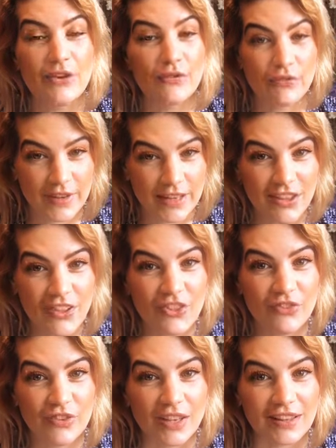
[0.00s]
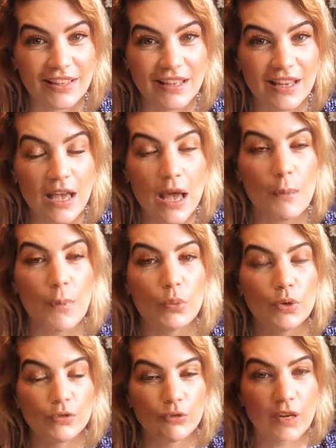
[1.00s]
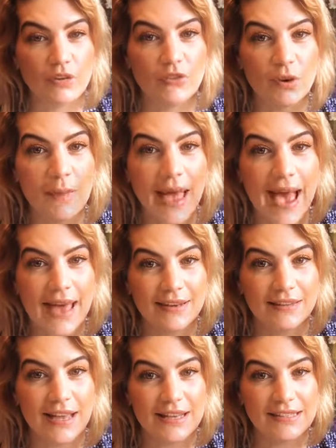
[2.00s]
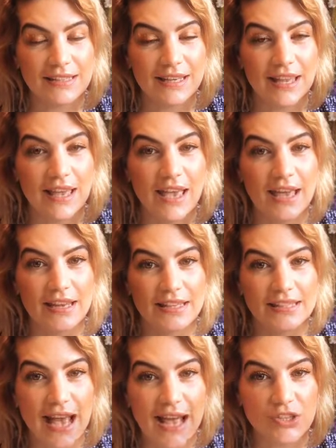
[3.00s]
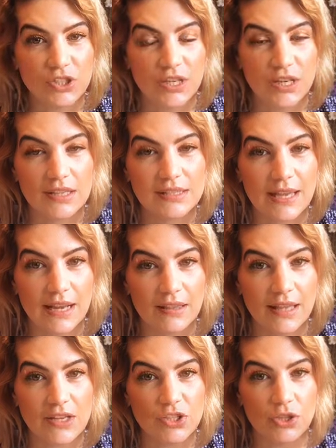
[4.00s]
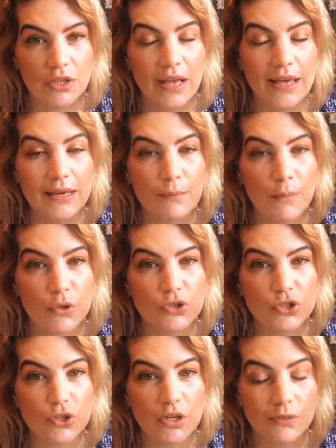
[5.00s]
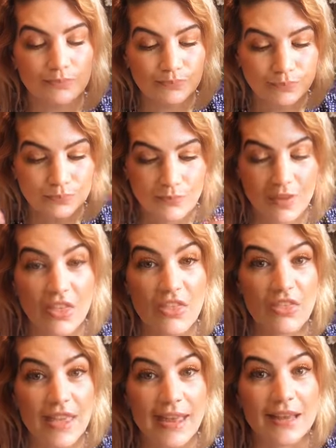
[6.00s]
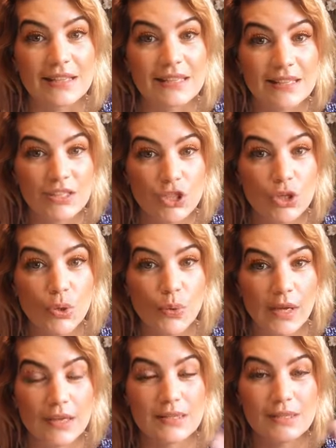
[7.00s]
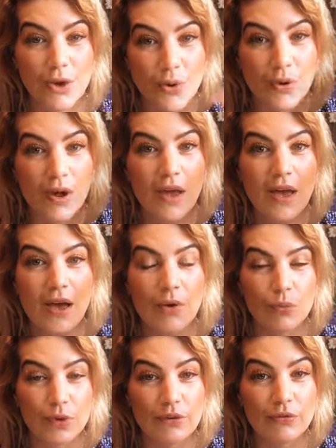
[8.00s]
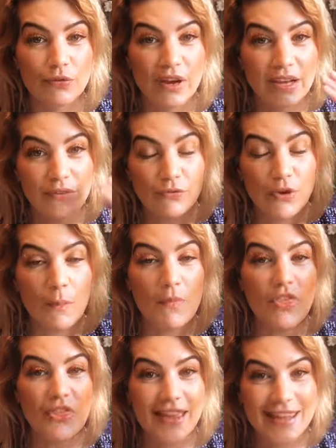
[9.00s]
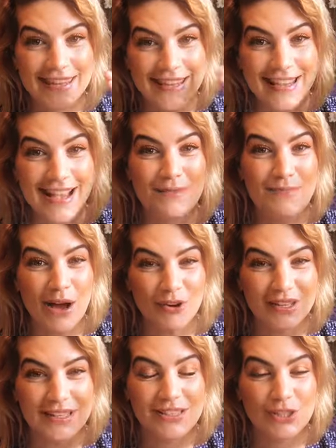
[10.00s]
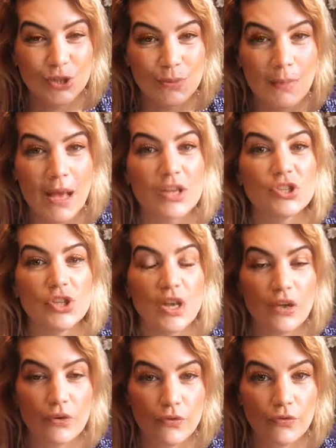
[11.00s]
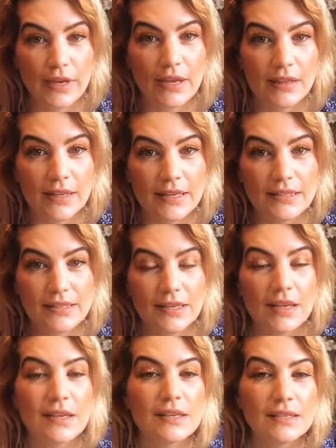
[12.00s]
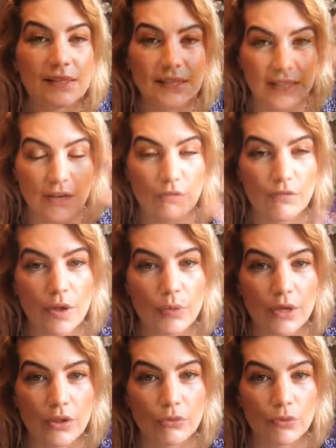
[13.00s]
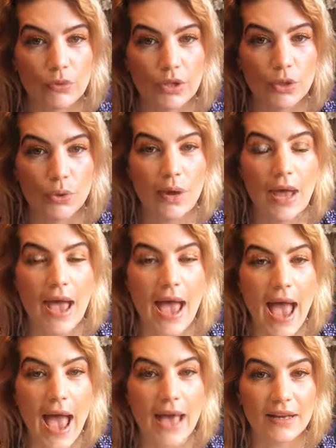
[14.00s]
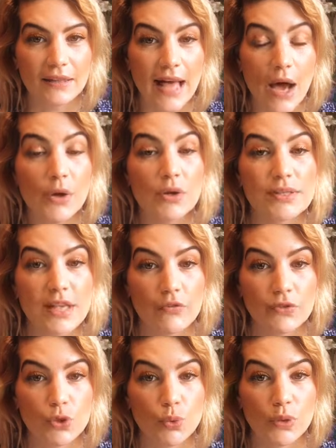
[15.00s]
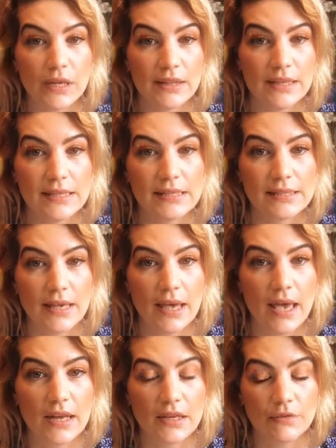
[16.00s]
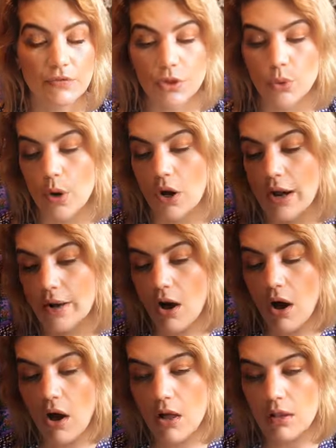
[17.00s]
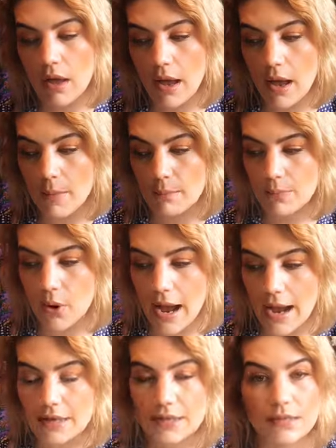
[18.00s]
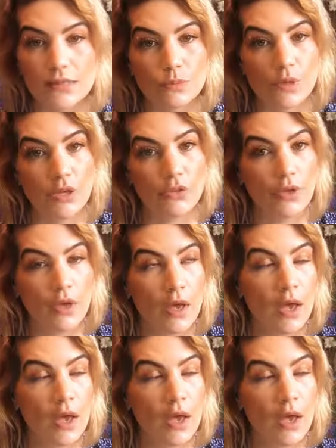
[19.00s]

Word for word: Feel the feeling, but refrain from analyzing it and attaching psychological and emotional things to it. So refrain from thinking about it too much. Feel it, see it flowing through you, and allow yourself to release it. And if you are at all um, practiced with